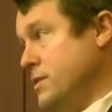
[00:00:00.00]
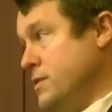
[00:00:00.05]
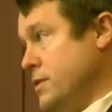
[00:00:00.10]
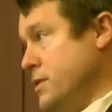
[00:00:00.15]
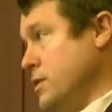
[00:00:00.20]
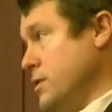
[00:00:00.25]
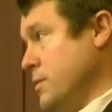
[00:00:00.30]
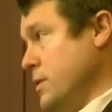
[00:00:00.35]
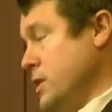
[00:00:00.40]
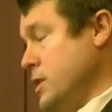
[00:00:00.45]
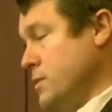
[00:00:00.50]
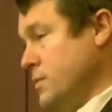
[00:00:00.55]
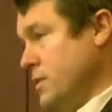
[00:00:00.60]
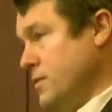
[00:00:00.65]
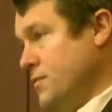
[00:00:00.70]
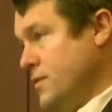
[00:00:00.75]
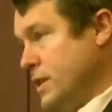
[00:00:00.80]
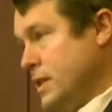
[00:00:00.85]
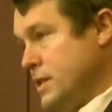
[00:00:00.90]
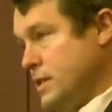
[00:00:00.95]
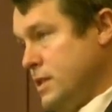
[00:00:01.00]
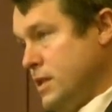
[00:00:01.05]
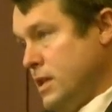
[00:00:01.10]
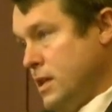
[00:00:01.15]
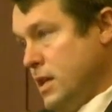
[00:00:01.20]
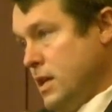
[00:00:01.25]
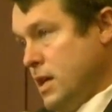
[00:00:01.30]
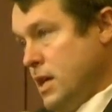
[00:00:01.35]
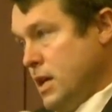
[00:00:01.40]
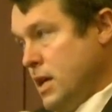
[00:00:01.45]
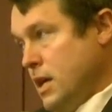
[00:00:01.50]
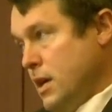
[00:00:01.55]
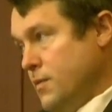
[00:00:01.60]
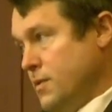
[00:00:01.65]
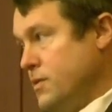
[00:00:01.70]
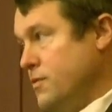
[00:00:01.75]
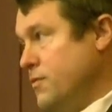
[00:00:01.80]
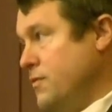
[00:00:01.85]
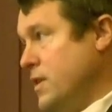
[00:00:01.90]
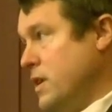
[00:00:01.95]
situation we faced. It
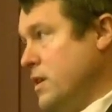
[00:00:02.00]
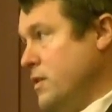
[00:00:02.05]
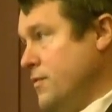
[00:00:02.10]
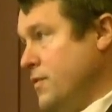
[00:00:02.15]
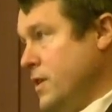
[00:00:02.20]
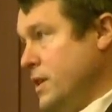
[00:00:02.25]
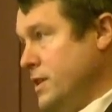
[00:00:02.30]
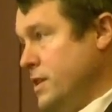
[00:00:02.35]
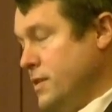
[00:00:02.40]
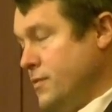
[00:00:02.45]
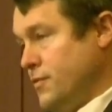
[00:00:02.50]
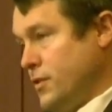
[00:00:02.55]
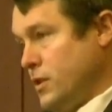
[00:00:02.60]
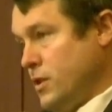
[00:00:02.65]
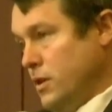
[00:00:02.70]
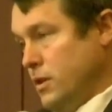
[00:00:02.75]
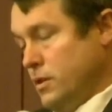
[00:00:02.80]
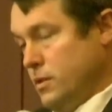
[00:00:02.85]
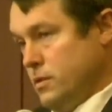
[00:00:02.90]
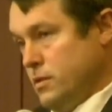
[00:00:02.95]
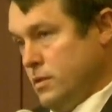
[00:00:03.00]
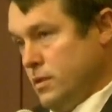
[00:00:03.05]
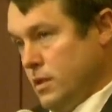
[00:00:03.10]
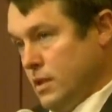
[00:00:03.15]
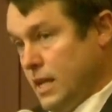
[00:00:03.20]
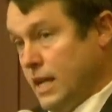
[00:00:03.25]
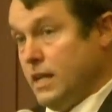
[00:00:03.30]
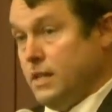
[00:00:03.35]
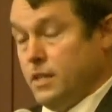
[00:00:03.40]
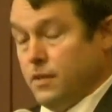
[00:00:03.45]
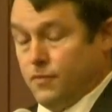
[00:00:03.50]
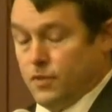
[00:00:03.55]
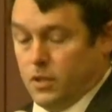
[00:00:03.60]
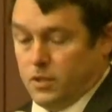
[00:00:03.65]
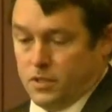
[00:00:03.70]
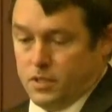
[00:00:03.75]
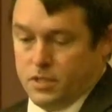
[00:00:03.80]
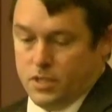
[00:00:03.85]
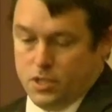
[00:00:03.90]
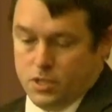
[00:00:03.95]
was a very, very difficult, a lot of
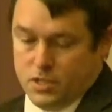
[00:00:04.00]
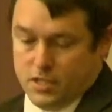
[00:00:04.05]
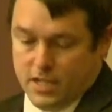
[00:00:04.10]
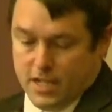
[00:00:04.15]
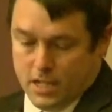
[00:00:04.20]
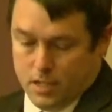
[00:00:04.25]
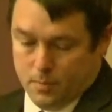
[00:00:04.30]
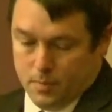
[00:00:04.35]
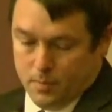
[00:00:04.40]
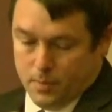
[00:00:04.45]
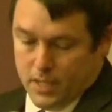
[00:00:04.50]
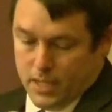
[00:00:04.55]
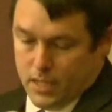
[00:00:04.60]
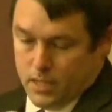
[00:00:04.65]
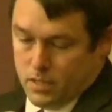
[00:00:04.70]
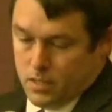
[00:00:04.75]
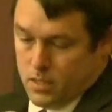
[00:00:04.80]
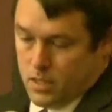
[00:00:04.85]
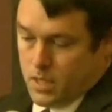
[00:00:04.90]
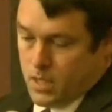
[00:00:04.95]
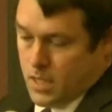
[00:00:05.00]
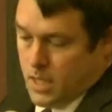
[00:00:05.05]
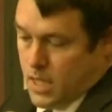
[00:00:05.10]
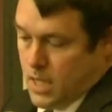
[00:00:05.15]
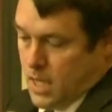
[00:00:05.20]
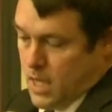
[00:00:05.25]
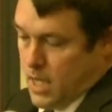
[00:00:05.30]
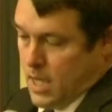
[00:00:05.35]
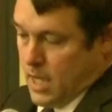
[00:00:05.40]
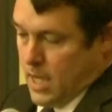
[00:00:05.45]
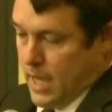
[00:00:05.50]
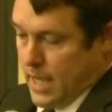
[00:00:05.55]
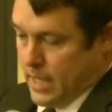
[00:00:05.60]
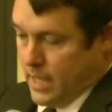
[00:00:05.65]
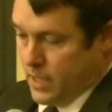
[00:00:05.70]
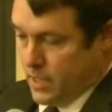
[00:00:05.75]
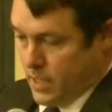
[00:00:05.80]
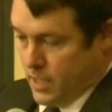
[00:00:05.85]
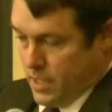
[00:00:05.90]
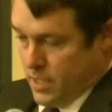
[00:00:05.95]
difficult decisions had to be made.
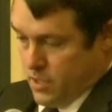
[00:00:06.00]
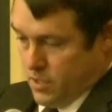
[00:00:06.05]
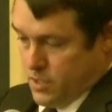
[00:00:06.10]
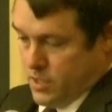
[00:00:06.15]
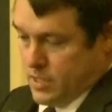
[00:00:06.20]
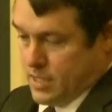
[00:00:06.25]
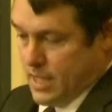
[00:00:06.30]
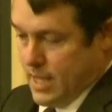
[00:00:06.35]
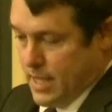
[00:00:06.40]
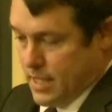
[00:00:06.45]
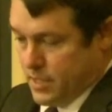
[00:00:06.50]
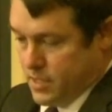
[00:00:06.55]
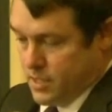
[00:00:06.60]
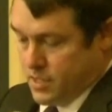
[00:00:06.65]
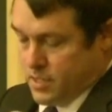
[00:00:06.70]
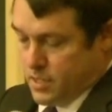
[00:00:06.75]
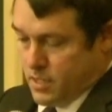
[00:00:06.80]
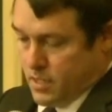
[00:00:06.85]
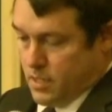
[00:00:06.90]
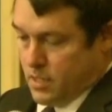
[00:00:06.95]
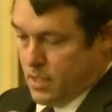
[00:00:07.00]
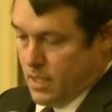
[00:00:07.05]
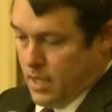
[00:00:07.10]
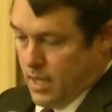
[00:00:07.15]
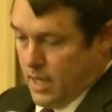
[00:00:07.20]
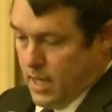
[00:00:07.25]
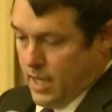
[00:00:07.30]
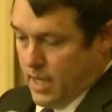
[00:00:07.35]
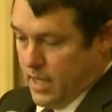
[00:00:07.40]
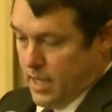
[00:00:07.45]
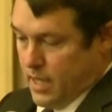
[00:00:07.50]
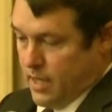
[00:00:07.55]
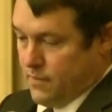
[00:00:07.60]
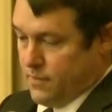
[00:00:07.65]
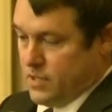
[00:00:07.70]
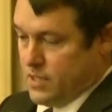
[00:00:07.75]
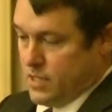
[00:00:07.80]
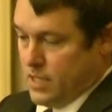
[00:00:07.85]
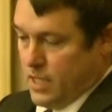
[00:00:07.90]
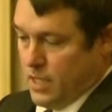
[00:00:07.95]
And in the years since, I
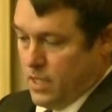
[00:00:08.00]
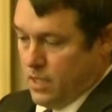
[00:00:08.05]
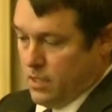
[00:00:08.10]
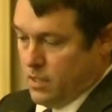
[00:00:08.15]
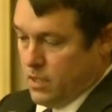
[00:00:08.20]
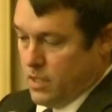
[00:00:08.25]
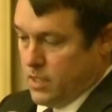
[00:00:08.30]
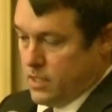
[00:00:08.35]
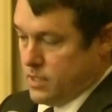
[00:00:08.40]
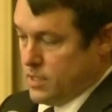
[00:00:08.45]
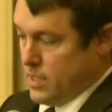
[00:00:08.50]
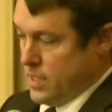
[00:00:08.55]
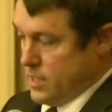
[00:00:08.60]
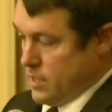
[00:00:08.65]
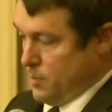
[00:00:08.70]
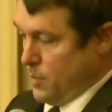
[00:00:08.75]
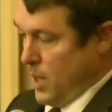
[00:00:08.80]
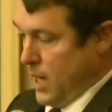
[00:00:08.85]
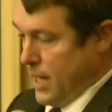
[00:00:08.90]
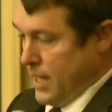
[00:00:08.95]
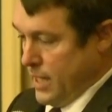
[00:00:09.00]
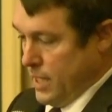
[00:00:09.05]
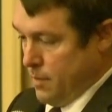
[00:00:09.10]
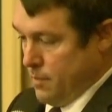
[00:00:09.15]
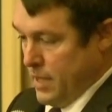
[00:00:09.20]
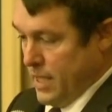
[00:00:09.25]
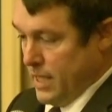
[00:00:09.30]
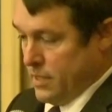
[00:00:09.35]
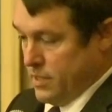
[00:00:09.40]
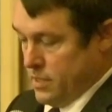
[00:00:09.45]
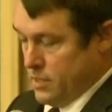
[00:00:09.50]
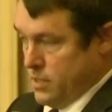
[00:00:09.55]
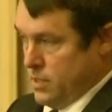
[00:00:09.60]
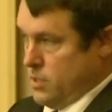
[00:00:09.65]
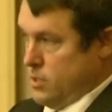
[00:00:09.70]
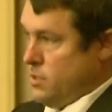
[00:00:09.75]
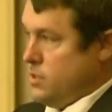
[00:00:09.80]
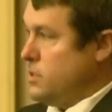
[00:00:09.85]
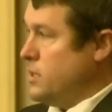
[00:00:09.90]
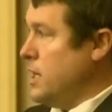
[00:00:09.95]
have seen us as a body make
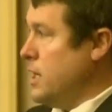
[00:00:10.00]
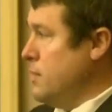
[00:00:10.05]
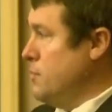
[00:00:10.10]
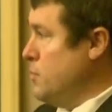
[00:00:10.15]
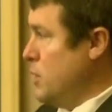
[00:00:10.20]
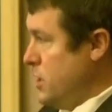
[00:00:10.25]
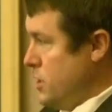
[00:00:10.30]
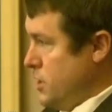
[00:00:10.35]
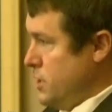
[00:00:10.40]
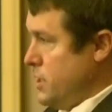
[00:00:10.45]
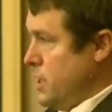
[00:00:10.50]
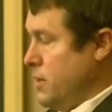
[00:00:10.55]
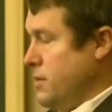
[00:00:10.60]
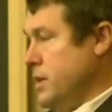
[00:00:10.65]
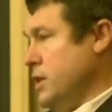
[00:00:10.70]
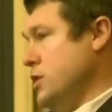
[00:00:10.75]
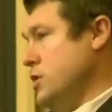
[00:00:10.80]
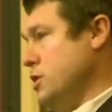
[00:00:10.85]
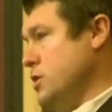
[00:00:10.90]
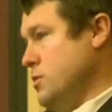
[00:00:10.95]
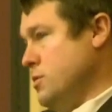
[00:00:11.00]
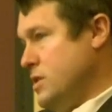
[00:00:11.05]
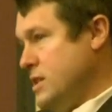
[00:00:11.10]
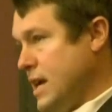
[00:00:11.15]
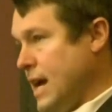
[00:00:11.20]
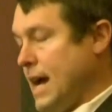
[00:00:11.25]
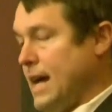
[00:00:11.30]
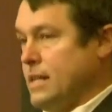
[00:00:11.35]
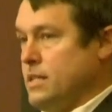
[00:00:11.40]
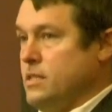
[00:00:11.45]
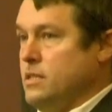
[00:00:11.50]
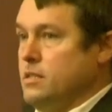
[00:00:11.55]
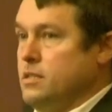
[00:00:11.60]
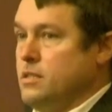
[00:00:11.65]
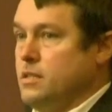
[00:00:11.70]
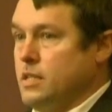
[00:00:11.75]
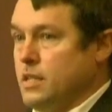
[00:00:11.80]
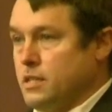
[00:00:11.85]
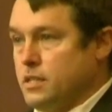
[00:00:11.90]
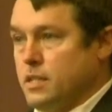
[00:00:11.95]
decisions on budgetary issues,
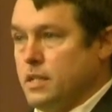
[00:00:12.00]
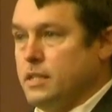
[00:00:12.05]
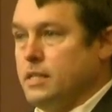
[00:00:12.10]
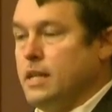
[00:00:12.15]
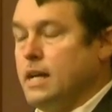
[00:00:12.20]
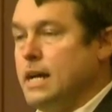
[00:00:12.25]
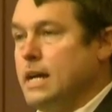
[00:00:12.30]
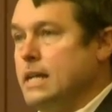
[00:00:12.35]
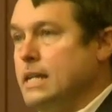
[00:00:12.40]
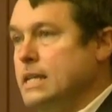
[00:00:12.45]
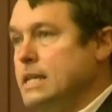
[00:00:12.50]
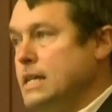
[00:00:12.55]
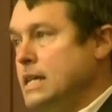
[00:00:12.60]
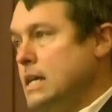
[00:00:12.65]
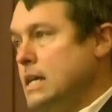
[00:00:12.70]
taxes, things like that,